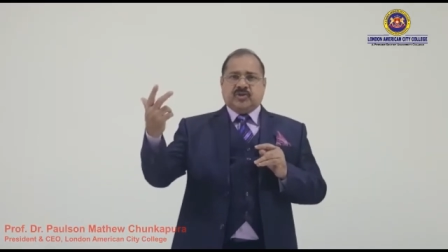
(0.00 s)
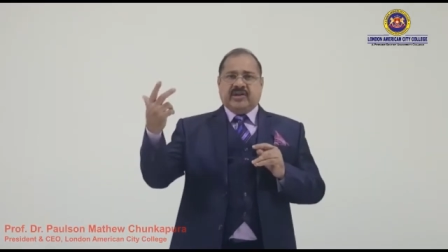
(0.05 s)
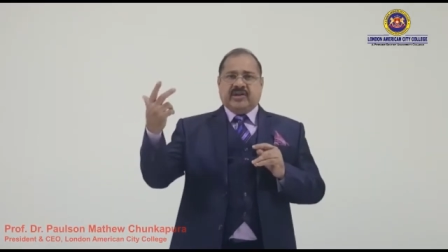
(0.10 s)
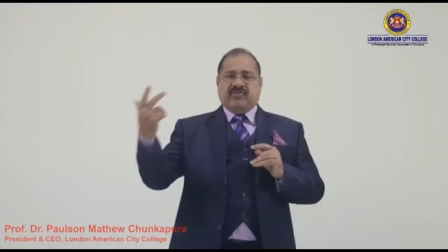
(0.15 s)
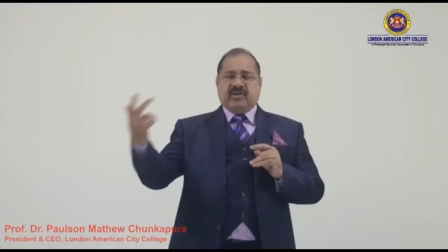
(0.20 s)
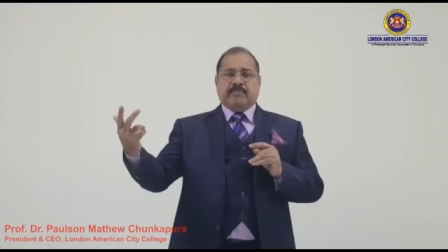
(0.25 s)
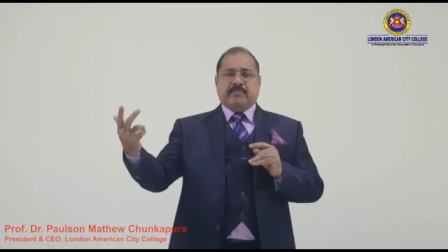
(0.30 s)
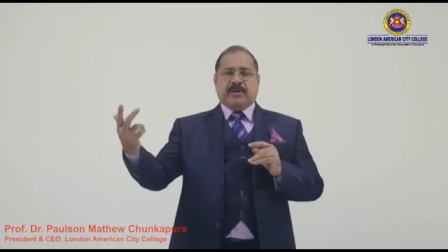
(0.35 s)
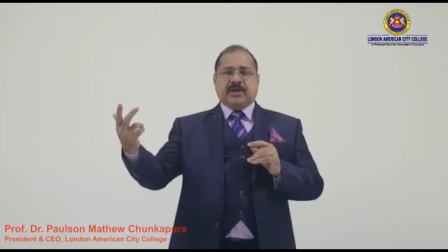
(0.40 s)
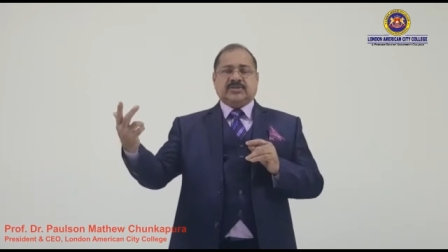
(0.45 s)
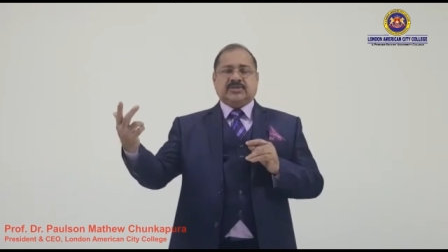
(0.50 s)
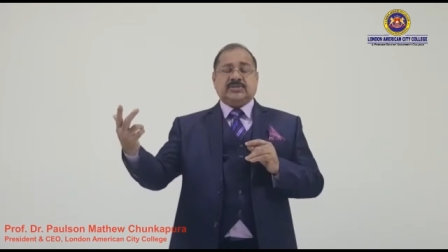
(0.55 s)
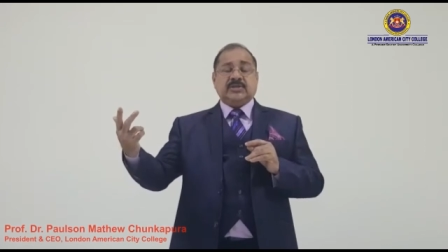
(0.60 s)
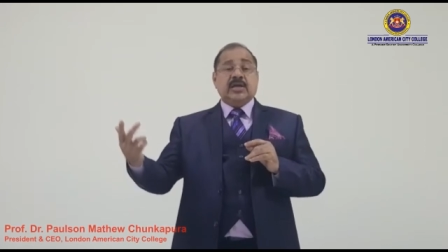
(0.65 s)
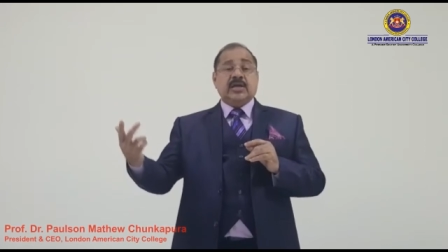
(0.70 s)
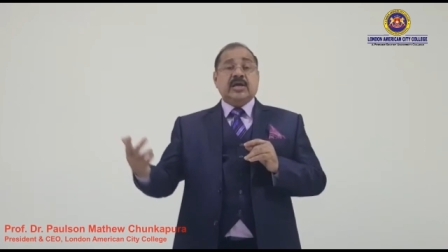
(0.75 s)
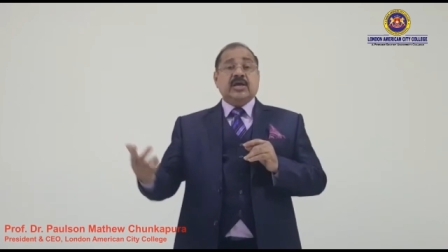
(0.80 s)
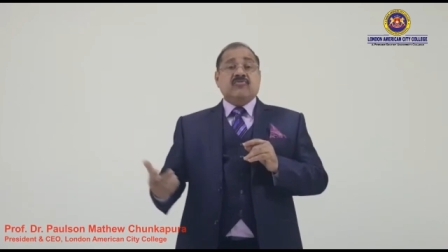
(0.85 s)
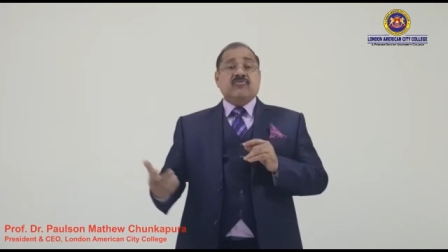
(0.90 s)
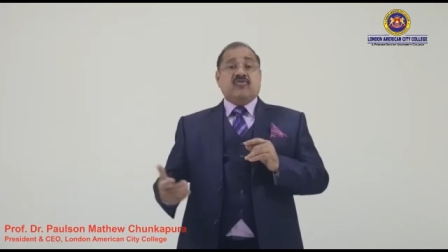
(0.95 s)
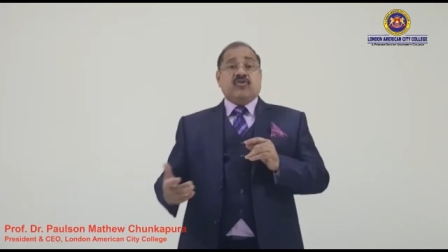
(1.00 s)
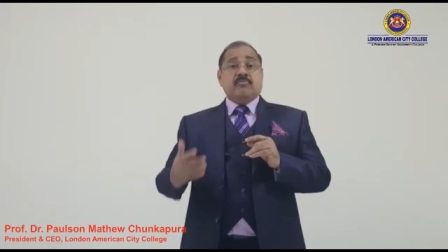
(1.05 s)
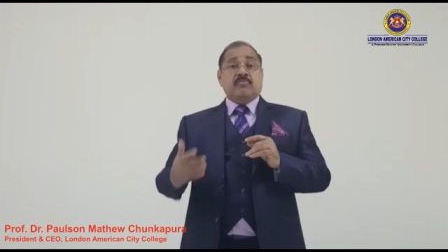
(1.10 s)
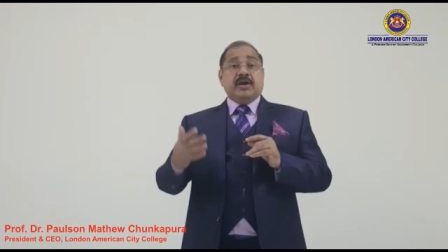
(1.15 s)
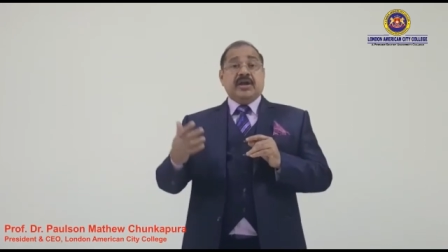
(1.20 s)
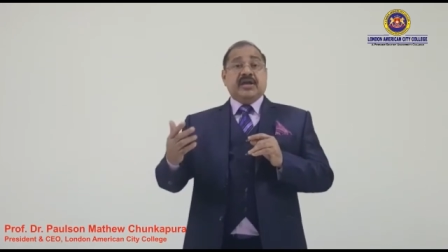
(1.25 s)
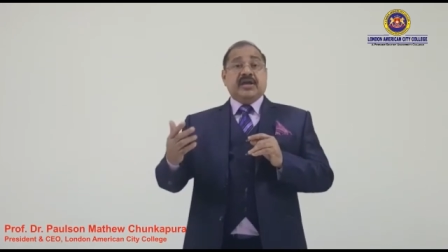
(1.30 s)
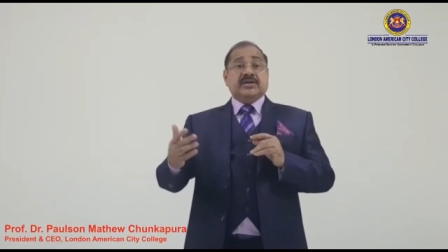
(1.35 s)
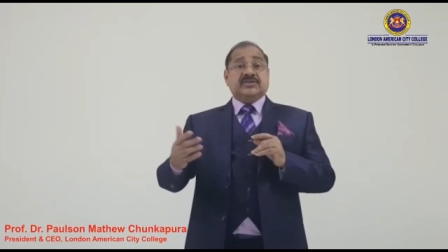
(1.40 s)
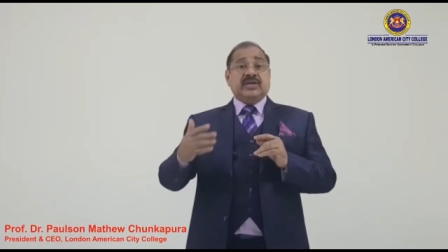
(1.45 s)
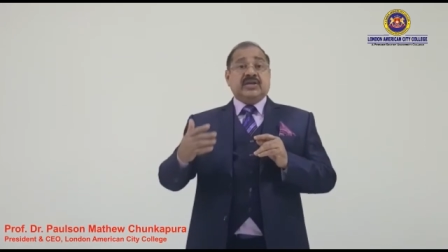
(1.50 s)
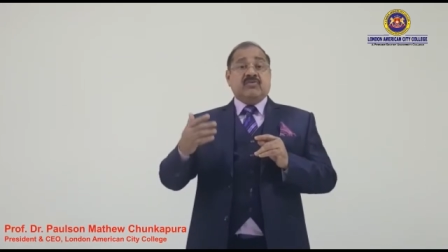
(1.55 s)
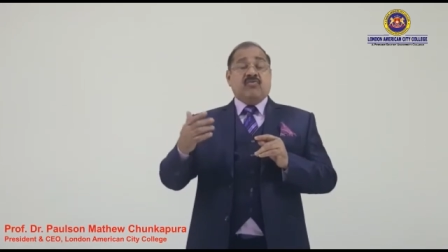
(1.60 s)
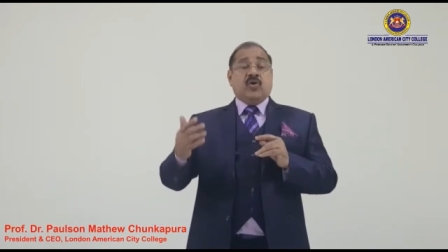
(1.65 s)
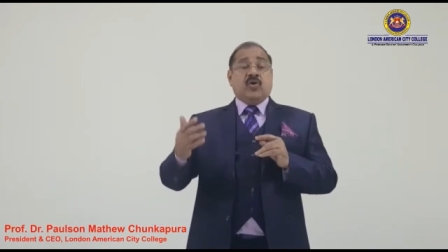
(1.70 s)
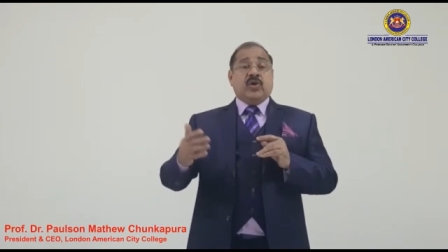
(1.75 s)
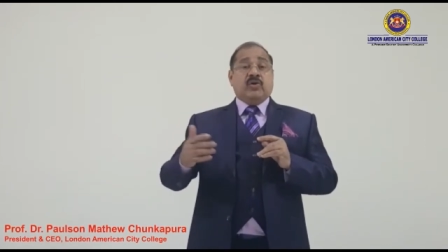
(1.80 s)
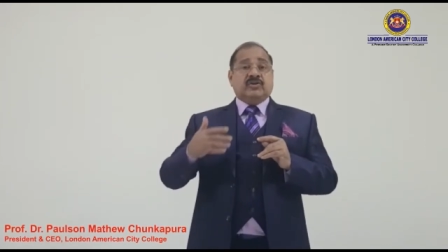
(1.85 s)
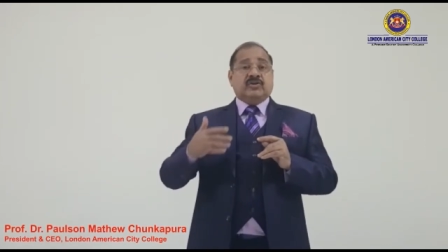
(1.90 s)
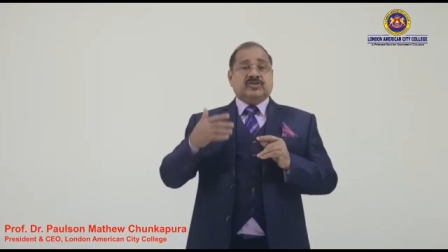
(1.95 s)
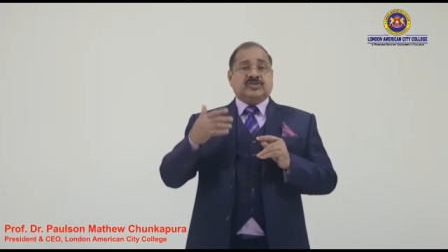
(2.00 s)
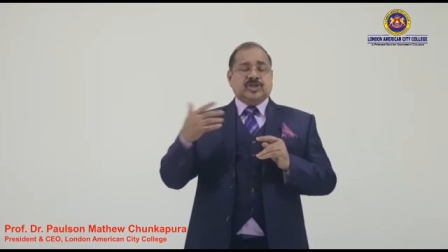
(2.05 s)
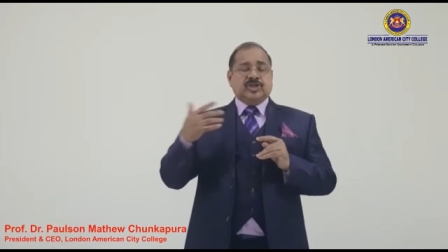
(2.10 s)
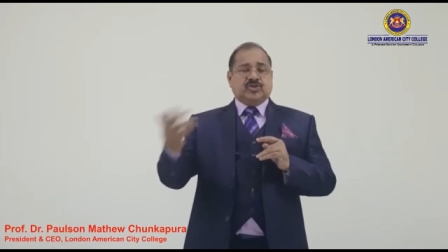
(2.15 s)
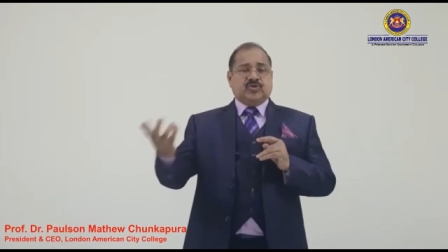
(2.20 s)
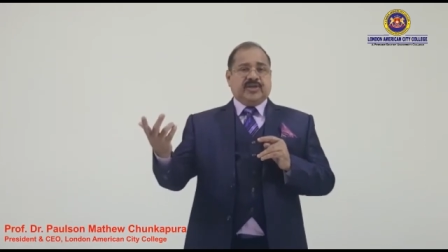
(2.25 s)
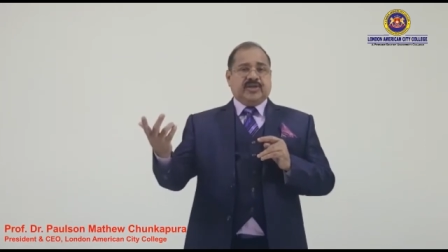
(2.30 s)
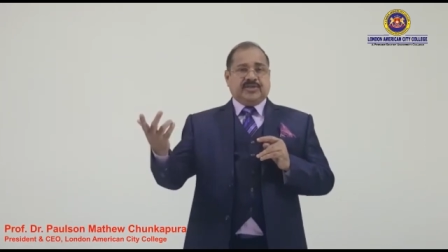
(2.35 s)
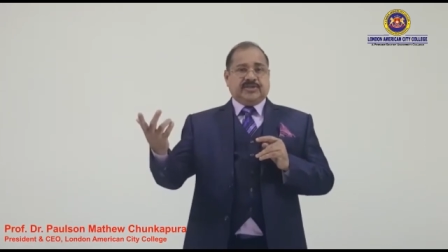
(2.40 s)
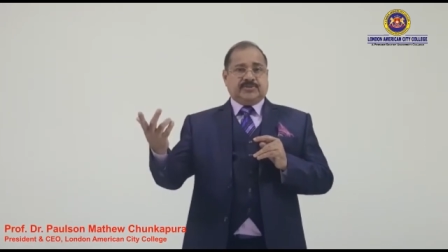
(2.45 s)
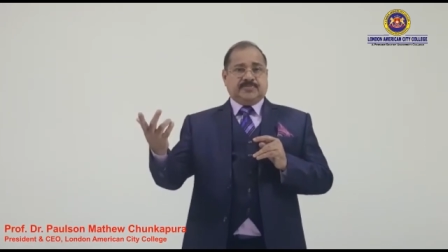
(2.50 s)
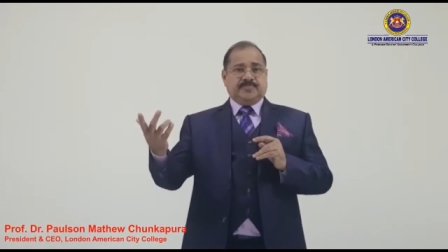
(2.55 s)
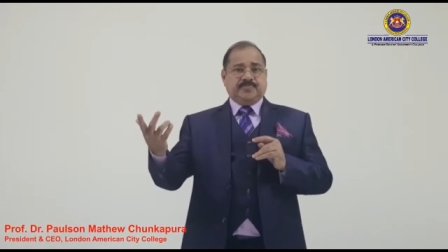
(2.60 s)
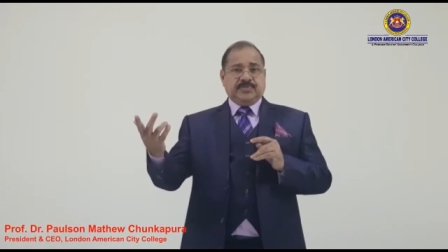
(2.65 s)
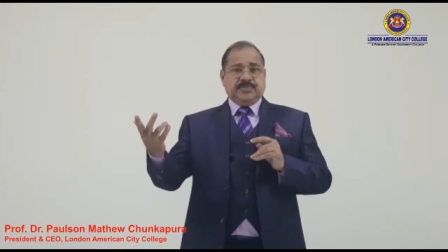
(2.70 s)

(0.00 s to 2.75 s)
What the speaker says: developments, for money has evolved over centuries."